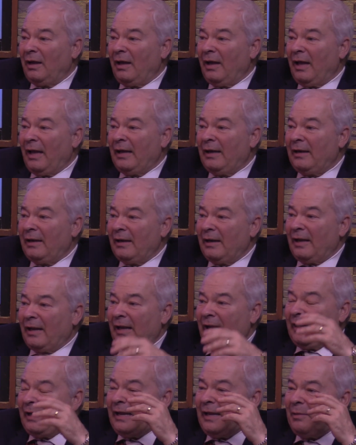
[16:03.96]
And
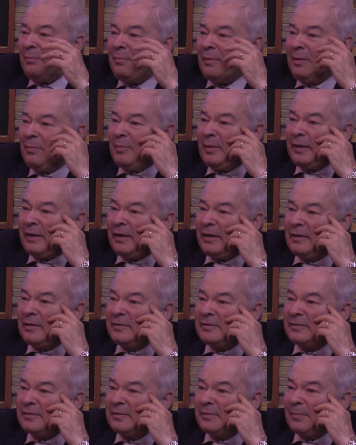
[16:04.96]
it hit me
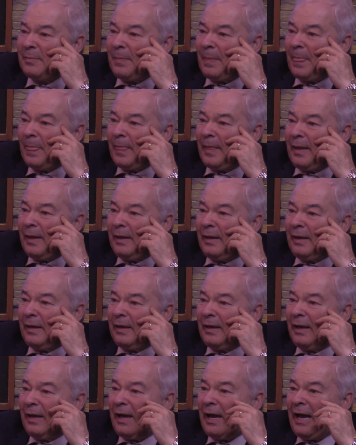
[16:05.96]
because
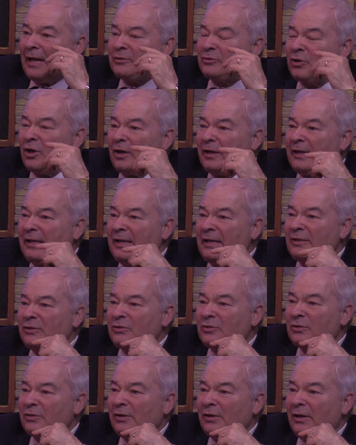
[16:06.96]
I saw
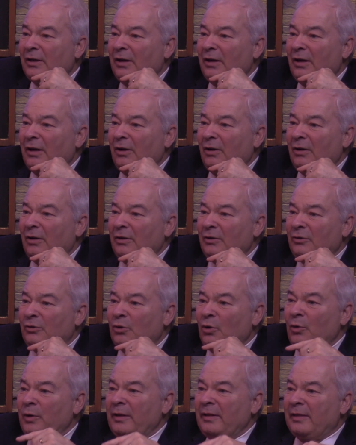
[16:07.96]
kids
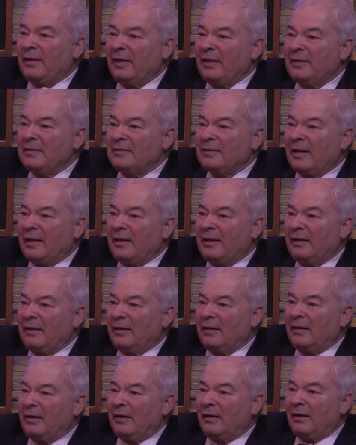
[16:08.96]
doing things that
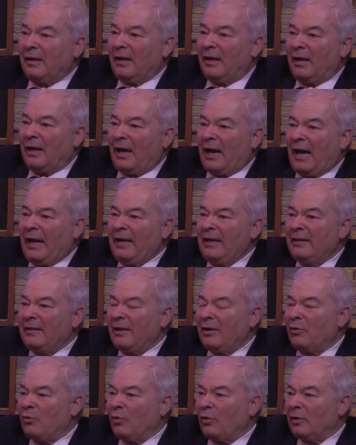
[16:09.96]
I didn't
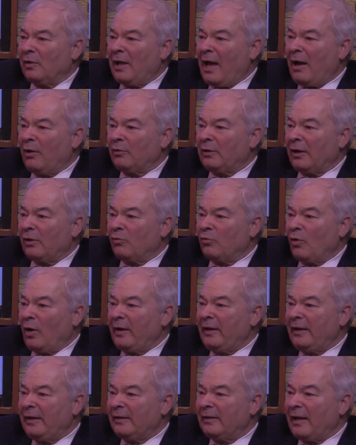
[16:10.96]
think were allowed, like
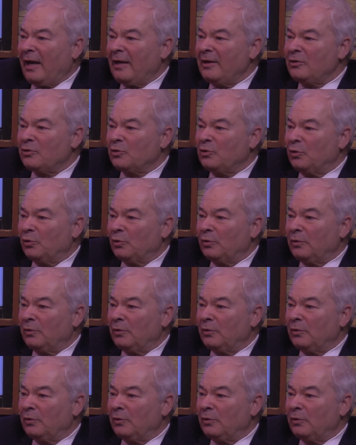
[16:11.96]
running in the high school.